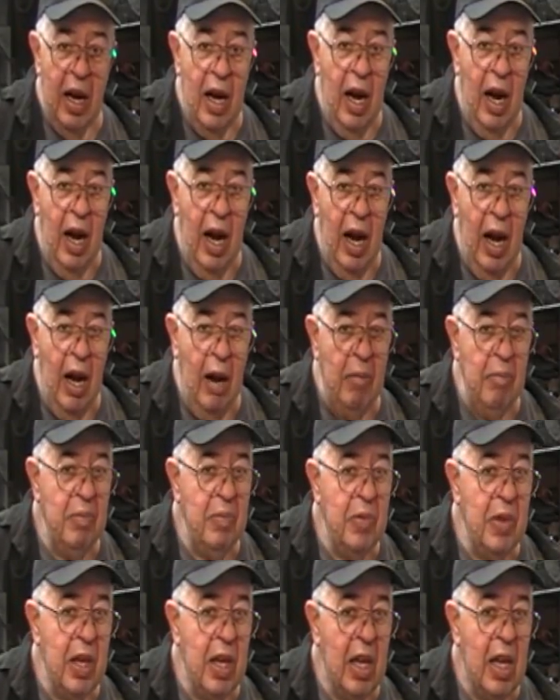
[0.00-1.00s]

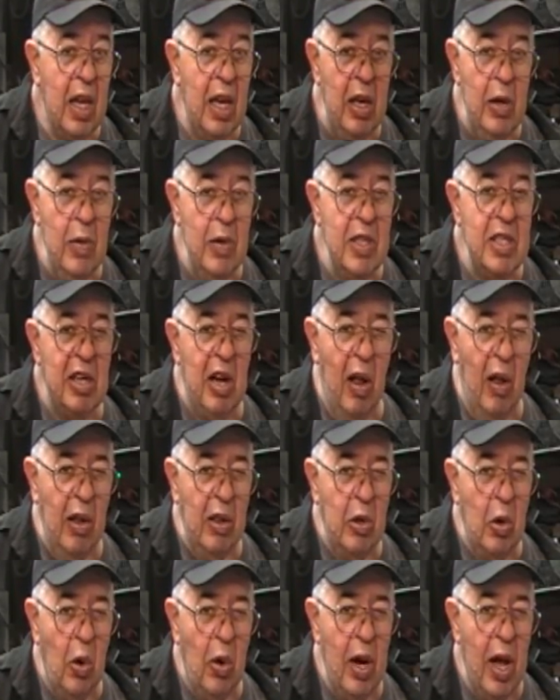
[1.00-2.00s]
Um, can you install a
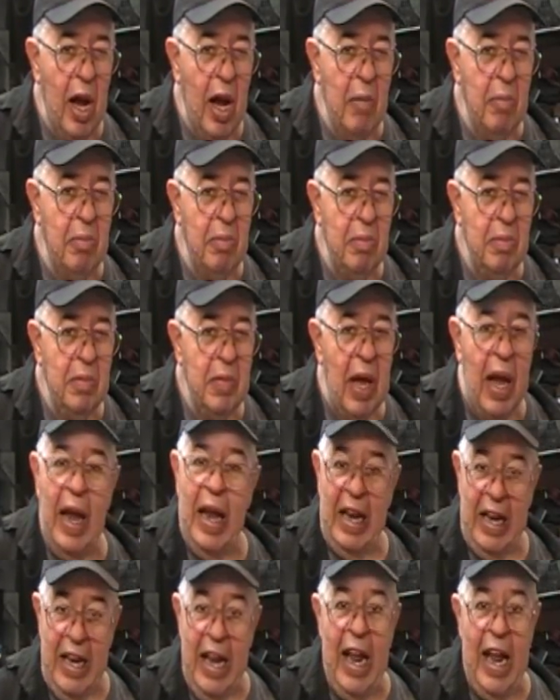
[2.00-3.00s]
doorknob?
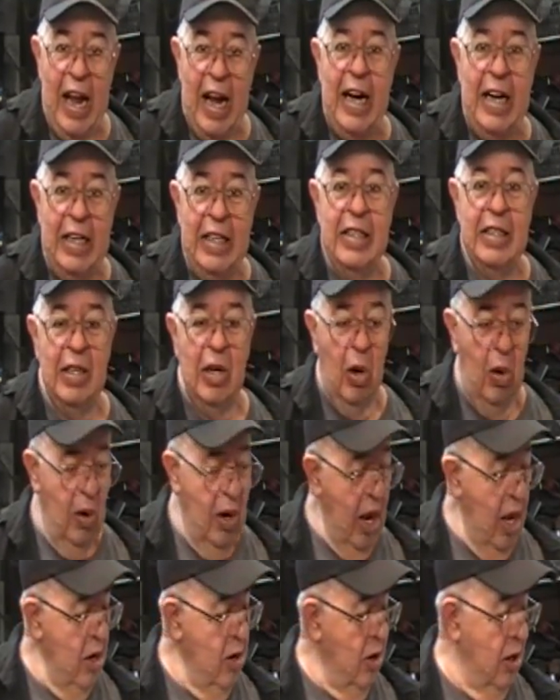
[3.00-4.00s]
Yeah.
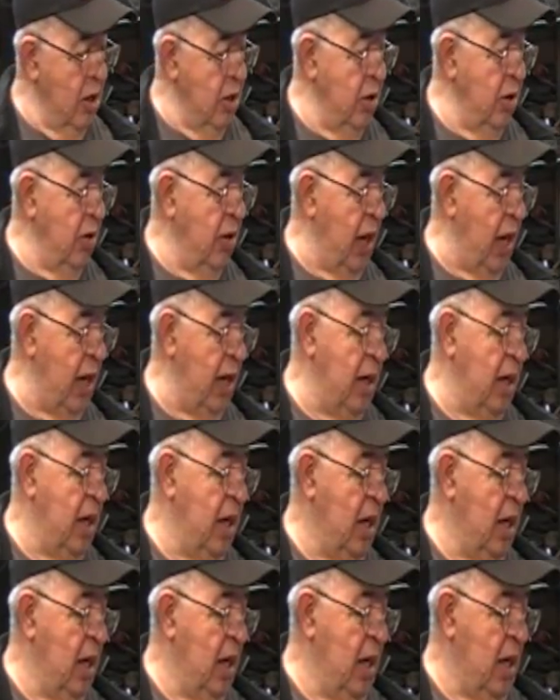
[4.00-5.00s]
Okay, you can do that.
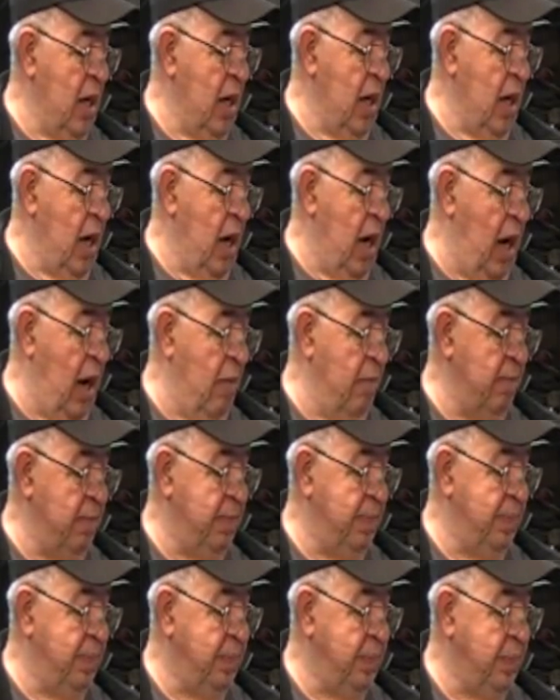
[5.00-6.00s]
Um,
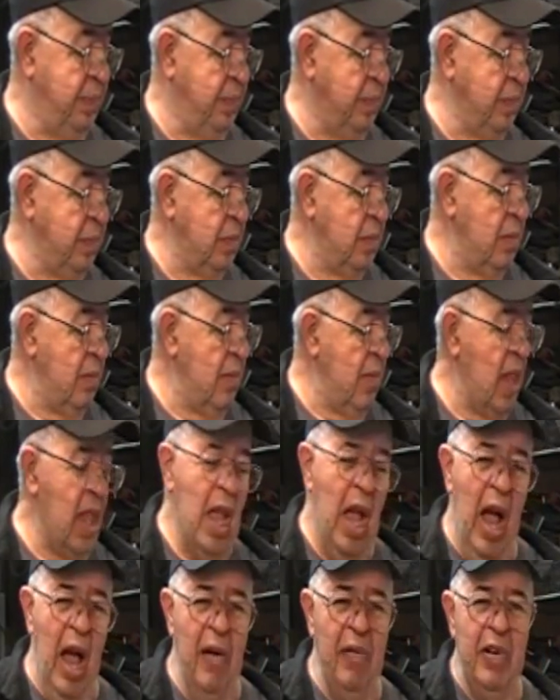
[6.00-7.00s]

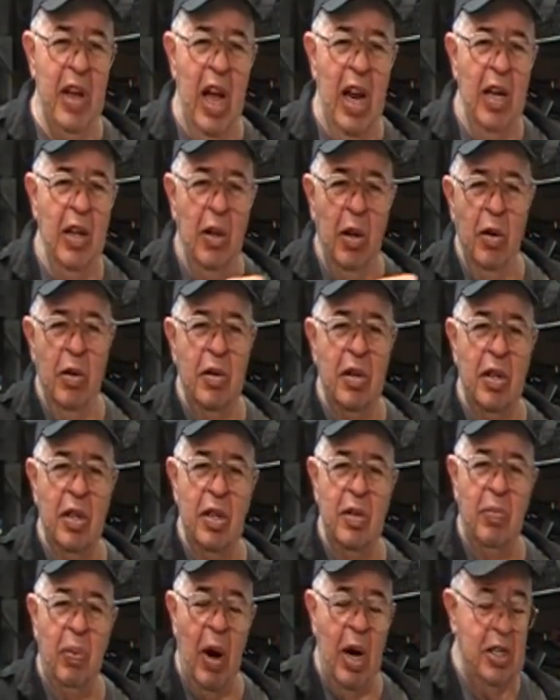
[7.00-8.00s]
I've got a little
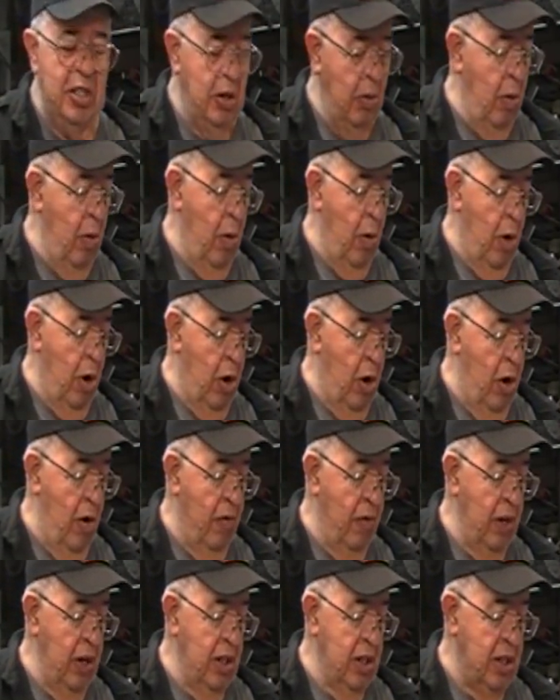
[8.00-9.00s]
project we're working on
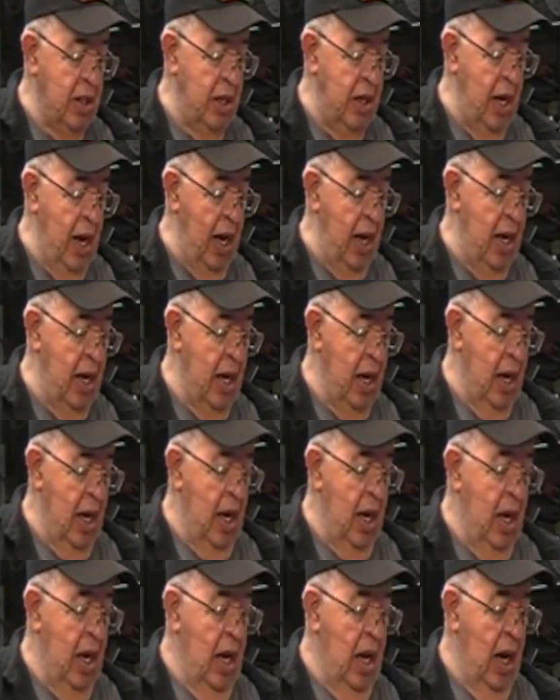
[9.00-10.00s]
for you today.
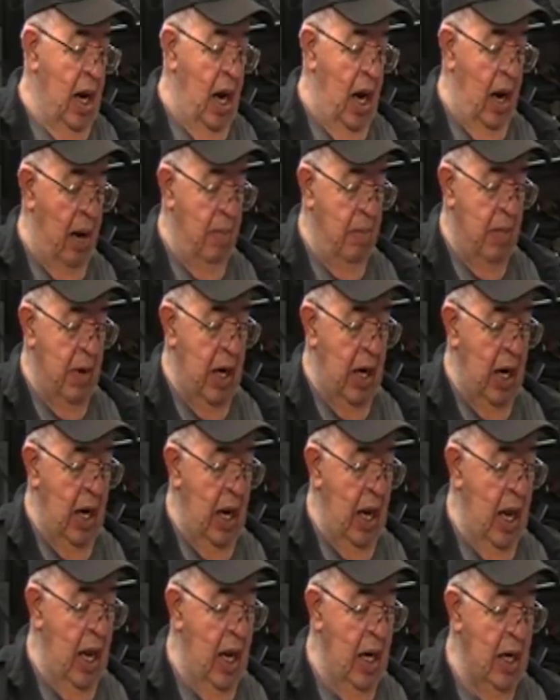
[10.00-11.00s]
Um,
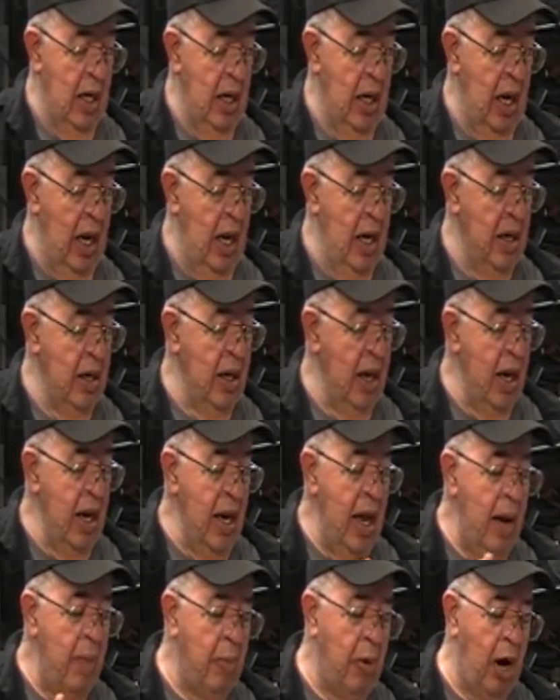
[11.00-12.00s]
and and in
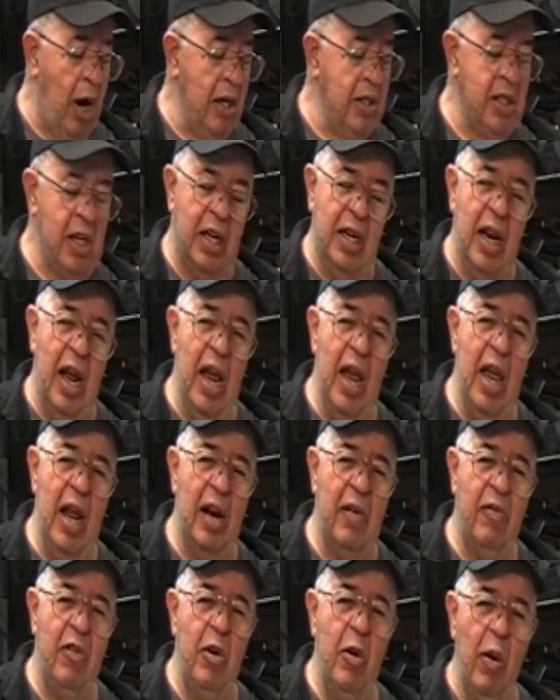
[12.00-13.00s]
that project, I had
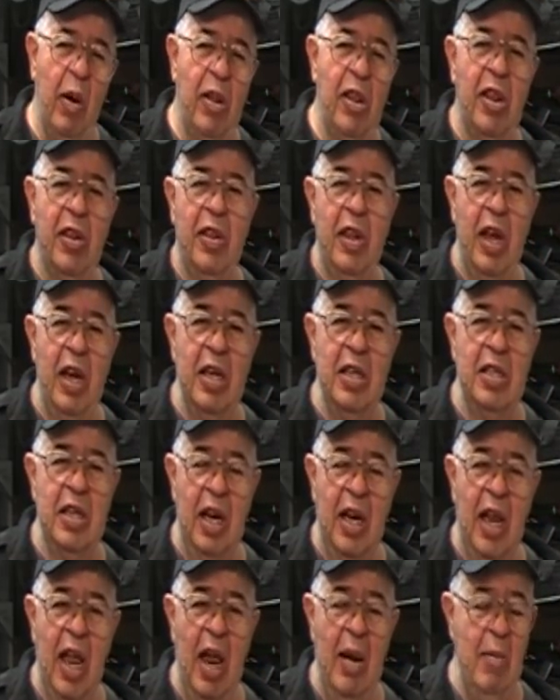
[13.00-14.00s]
a few other things
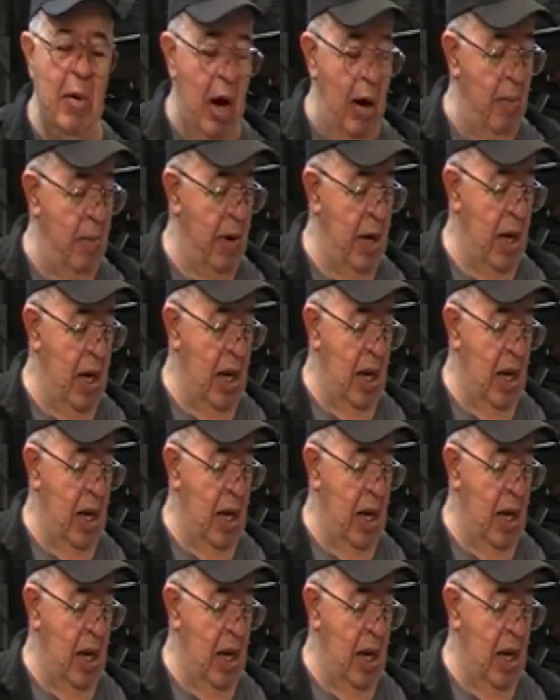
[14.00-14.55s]
that came up